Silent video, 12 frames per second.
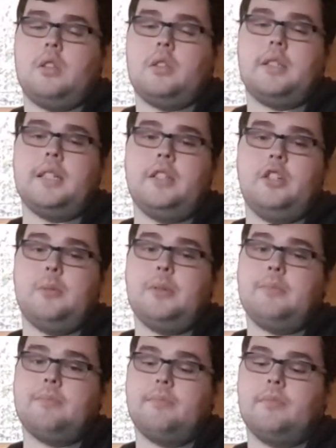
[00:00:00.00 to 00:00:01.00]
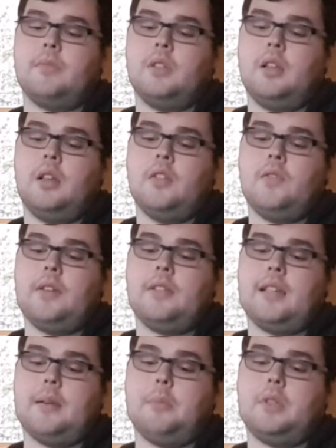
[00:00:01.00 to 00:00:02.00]
Sydney Ewan,
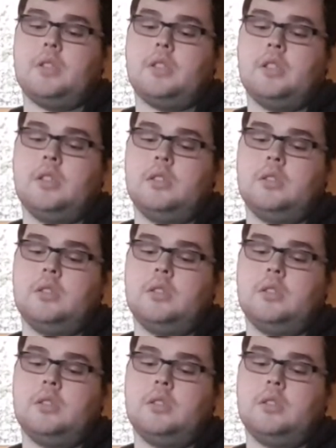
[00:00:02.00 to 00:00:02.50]
Tracy Lambert,